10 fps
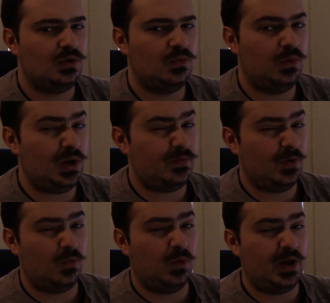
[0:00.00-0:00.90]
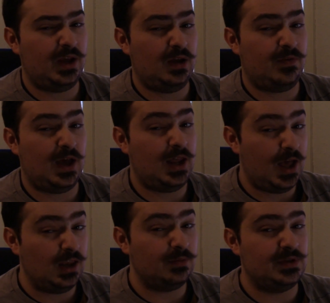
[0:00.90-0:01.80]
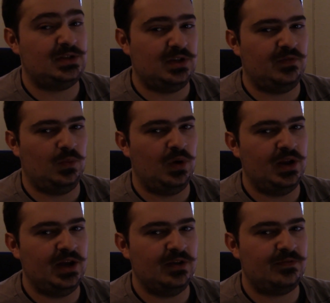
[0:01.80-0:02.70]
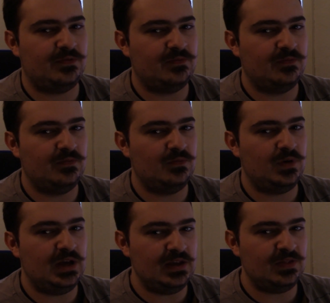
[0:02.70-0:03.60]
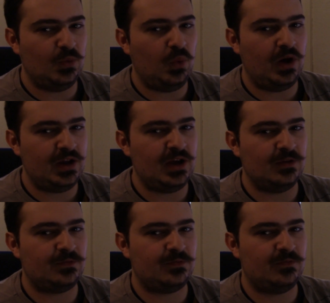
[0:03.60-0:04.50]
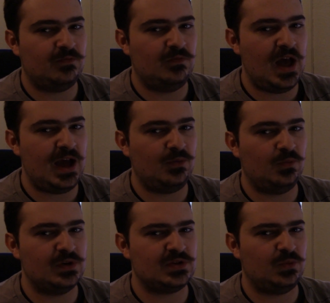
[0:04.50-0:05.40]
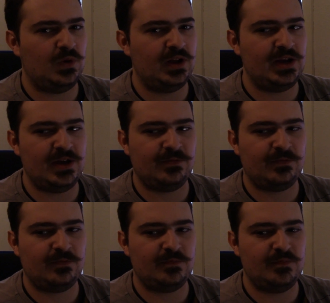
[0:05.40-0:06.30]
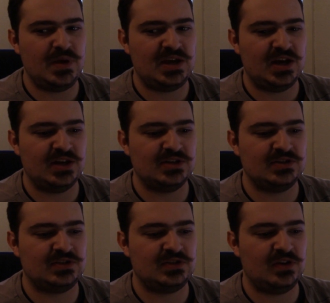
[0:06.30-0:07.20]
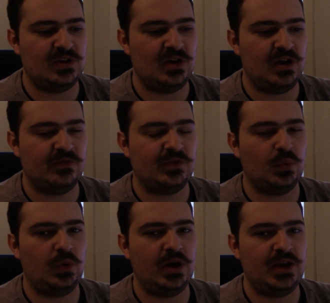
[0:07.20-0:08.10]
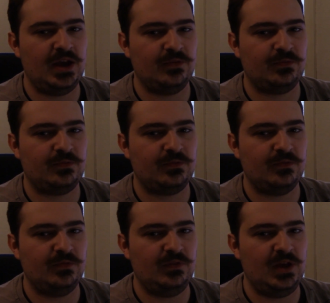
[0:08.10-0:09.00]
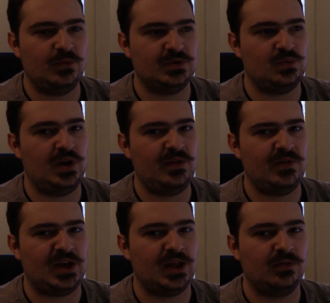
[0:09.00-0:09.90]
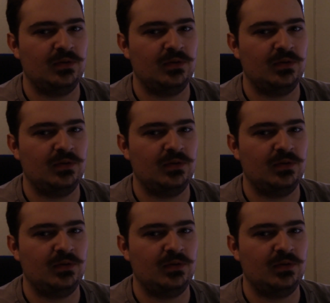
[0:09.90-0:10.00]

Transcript: What if a what if had elements of a what if in the what if that was a what if because of the what if it was what ifing in?